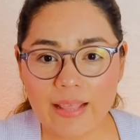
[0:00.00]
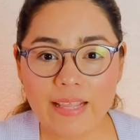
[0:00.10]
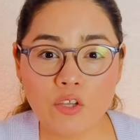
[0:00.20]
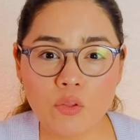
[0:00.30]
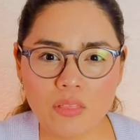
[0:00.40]
And
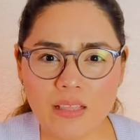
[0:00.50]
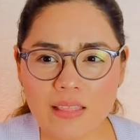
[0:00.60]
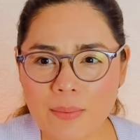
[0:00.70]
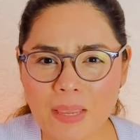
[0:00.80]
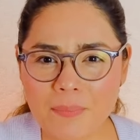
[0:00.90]
then you
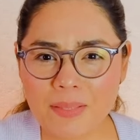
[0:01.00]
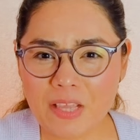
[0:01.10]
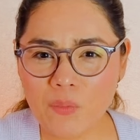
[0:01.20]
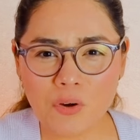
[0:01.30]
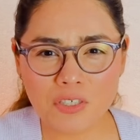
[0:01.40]
think that maybe
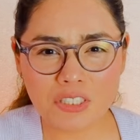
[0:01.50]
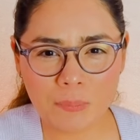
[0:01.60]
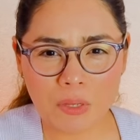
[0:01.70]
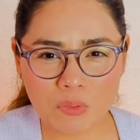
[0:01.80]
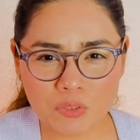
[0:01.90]
they weren't
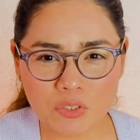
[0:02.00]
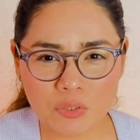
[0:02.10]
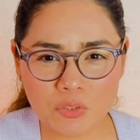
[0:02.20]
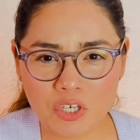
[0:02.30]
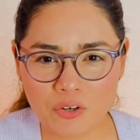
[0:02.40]
supposed
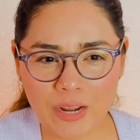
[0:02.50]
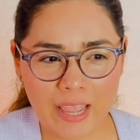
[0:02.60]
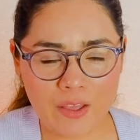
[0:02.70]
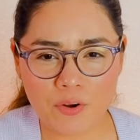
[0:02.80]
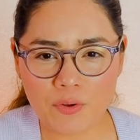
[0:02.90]
to turn
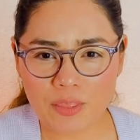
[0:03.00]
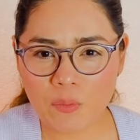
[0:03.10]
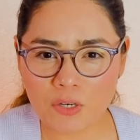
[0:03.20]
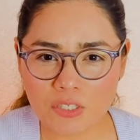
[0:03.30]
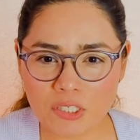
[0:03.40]
out or
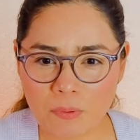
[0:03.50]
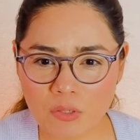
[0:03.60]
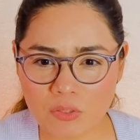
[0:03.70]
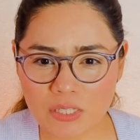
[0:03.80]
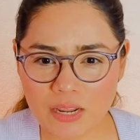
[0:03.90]
they weren't
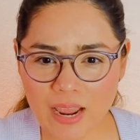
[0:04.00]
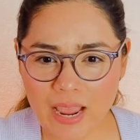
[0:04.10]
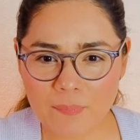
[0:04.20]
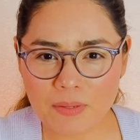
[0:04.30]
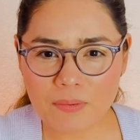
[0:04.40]
supposed to
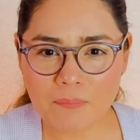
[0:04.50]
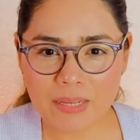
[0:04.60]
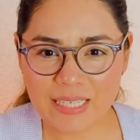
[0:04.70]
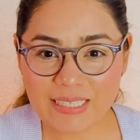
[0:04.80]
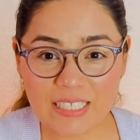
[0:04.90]
happen,
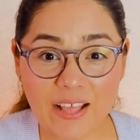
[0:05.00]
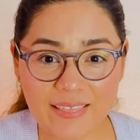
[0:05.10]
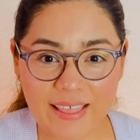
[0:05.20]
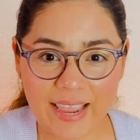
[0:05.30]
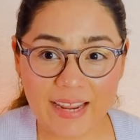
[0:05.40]
but it's
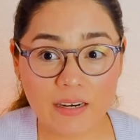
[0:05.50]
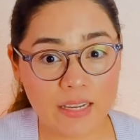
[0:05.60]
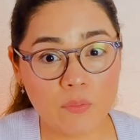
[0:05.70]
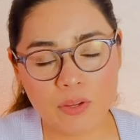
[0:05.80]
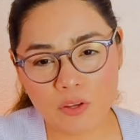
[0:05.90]
not that.
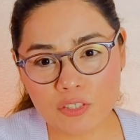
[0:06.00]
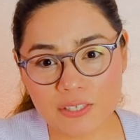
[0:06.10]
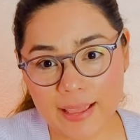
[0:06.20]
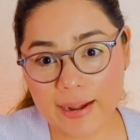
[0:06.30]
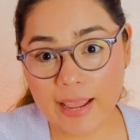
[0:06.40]
Again, we go
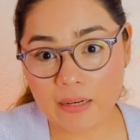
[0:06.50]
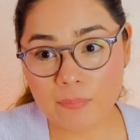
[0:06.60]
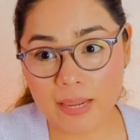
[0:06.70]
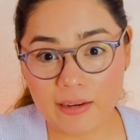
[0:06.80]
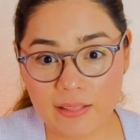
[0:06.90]
to that
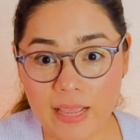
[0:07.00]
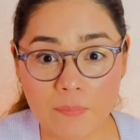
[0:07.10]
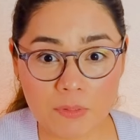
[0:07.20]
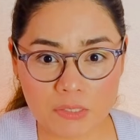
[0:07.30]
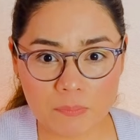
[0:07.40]
hangman and
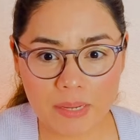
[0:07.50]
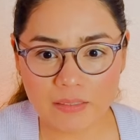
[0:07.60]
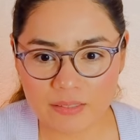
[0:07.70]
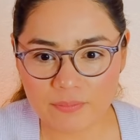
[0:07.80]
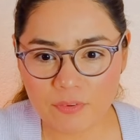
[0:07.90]
that
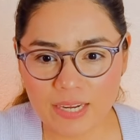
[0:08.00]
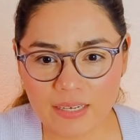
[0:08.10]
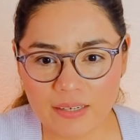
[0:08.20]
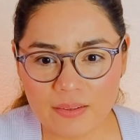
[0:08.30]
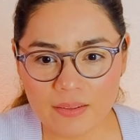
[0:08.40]
perspective,
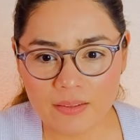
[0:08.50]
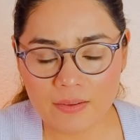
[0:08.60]
right?